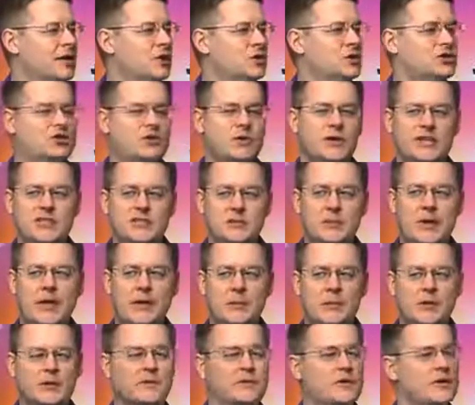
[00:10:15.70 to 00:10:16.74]
who tricks
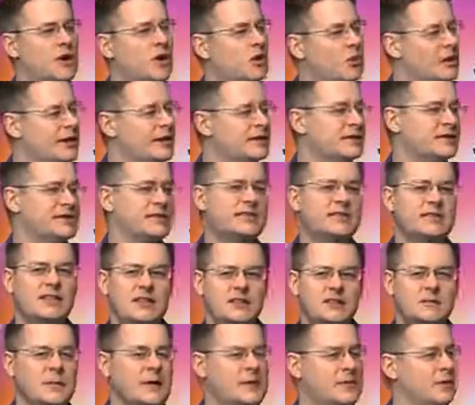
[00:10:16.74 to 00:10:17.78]
people for no reason,
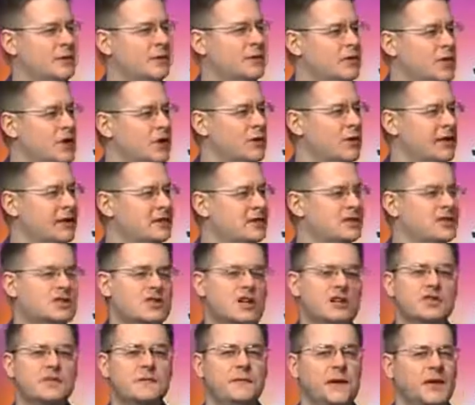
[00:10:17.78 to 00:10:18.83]
deceives people for no reason,
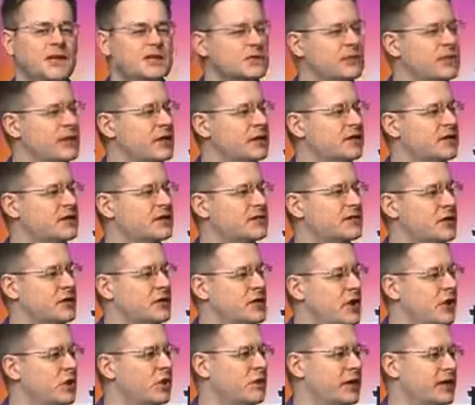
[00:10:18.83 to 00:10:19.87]
starts false religions for
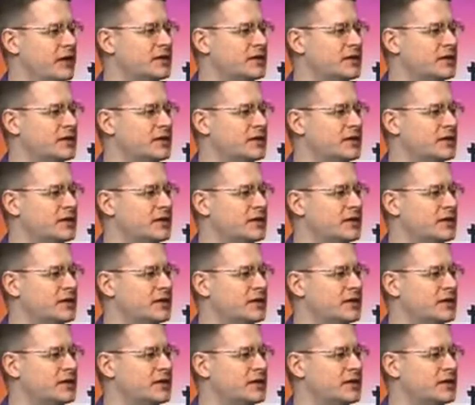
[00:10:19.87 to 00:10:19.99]
no